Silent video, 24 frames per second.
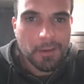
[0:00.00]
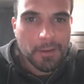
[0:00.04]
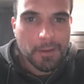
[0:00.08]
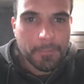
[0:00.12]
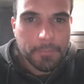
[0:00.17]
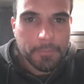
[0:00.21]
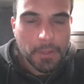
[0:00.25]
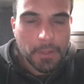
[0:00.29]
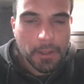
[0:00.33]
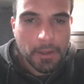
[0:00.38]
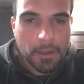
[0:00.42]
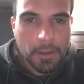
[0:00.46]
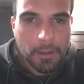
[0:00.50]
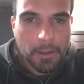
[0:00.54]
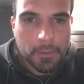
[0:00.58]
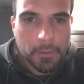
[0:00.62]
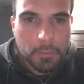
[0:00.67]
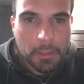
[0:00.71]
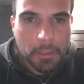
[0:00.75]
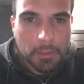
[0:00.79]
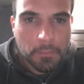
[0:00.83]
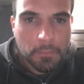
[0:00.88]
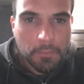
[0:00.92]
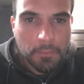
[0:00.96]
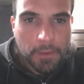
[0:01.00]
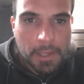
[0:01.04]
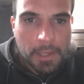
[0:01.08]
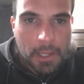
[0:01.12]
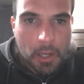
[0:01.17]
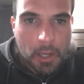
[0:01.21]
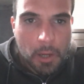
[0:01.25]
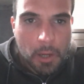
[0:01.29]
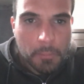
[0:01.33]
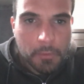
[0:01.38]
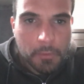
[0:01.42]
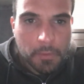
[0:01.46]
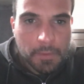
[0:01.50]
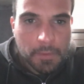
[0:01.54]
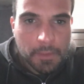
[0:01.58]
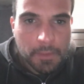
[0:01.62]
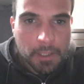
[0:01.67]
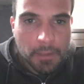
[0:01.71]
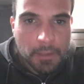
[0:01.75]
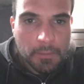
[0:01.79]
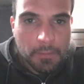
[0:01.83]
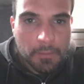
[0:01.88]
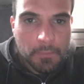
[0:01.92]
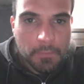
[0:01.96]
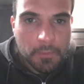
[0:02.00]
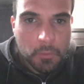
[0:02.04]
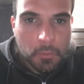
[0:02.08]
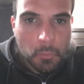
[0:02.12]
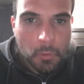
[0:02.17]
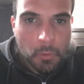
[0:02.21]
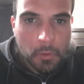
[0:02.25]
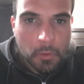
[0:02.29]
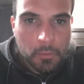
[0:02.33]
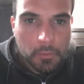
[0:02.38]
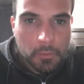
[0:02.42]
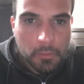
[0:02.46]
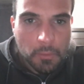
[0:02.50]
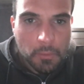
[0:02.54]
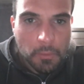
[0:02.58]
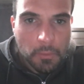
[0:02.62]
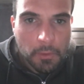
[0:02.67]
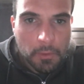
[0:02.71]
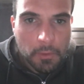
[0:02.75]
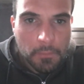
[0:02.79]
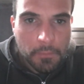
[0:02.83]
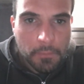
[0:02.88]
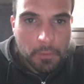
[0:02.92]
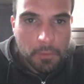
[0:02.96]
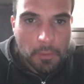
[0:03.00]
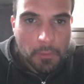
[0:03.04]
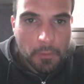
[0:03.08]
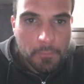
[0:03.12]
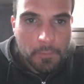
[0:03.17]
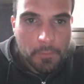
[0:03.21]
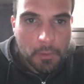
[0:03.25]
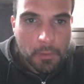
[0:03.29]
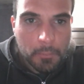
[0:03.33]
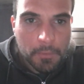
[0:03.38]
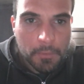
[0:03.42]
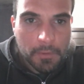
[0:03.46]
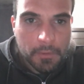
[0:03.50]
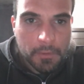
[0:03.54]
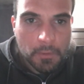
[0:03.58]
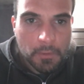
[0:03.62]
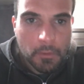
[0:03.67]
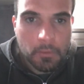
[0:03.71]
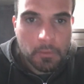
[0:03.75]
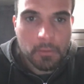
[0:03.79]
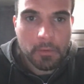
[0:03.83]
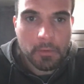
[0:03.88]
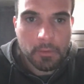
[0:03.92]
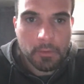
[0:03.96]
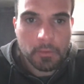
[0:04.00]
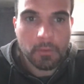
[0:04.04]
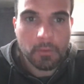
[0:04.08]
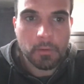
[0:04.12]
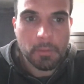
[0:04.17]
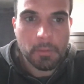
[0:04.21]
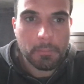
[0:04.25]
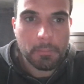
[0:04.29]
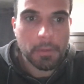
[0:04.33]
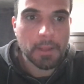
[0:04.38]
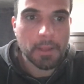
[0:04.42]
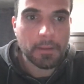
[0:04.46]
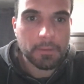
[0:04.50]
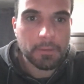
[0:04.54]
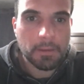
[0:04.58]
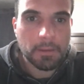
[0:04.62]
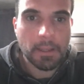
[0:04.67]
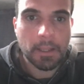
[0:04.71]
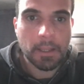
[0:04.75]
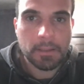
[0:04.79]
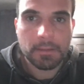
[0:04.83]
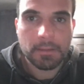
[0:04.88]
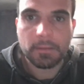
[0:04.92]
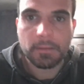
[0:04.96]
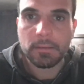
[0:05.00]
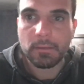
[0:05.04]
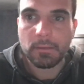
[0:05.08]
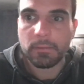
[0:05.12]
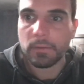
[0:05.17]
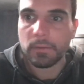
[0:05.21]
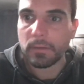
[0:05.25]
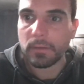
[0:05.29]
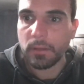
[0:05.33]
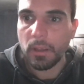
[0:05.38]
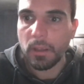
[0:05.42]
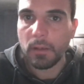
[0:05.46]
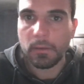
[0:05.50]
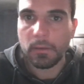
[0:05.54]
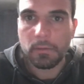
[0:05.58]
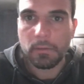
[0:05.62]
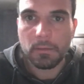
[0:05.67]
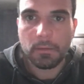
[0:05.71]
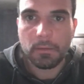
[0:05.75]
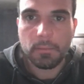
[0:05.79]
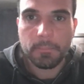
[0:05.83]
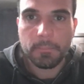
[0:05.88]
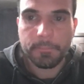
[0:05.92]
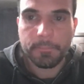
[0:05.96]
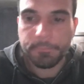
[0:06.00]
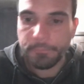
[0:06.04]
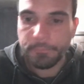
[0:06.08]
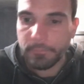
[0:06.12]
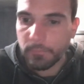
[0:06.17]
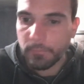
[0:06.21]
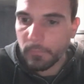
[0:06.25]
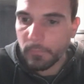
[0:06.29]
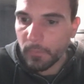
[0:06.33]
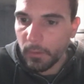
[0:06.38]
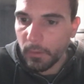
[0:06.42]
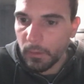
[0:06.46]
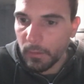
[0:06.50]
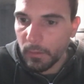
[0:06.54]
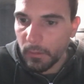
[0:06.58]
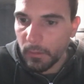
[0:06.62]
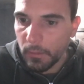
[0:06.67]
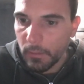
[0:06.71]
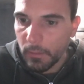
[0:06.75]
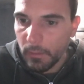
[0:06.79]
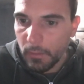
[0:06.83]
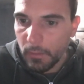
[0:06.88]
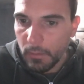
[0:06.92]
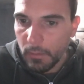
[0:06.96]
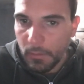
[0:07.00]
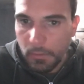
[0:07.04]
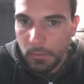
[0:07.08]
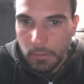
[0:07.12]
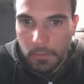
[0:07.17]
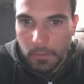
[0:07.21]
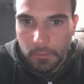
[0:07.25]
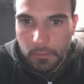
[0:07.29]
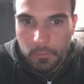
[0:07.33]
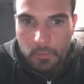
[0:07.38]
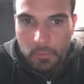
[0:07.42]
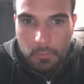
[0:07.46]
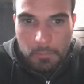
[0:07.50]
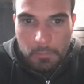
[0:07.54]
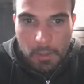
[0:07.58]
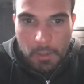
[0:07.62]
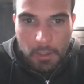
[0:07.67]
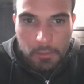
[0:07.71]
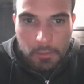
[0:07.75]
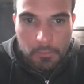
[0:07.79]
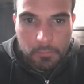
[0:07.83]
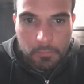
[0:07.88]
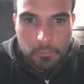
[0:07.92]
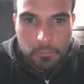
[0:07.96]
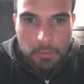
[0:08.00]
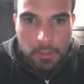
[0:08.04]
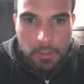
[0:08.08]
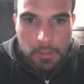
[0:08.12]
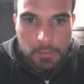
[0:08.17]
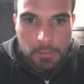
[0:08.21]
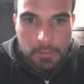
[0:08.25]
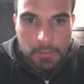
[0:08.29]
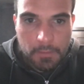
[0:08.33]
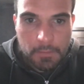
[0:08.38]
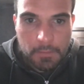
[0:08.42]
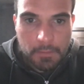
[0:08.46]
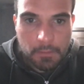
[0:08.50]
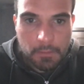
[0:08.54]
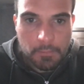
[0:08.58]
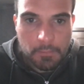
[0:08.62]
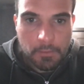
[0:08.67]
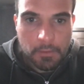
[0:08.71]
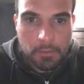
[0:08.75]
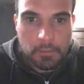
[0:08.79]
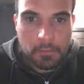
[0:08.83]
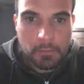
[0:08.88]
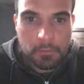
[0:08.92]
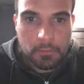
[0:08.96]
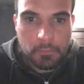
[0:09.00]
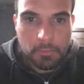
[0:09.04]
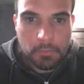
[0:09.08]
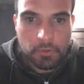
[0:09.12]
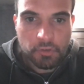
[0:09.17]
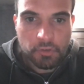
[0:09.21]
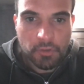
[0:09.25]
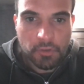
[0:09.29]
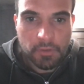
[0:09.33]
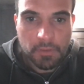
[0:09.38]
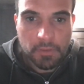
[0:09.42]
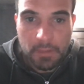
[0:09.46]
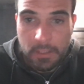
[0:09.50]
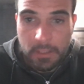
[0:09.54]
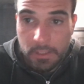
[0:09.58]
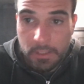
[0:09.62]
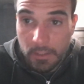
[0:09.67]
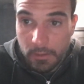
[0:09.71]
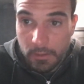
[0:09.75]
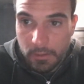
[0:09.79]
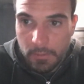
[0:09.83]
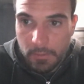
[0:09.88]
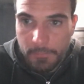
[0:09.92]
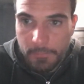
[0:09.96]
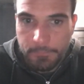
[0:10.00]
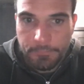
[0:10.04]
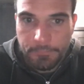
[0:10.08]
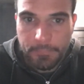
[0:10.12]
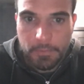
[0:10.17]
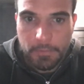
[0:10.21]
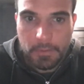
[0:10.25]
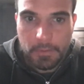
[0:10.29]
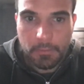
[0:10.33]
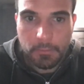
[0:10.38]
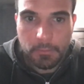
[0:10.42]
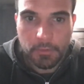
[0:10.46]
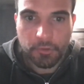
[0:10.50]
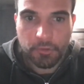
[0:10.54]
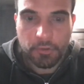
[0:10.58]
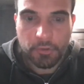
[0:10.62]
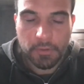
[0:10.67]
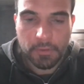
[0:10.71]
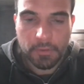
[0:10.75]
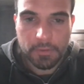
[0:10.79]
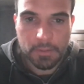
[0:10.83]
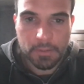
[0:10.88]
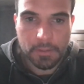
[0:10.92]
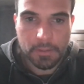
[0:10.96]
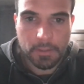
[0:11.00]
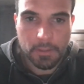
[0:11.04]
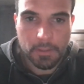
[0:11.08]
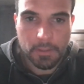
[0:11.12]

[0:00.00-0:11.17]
You can flee up the stairs if you want nothing further from this unholy place. 87, yes. Let's go back to 87, which is here, which is the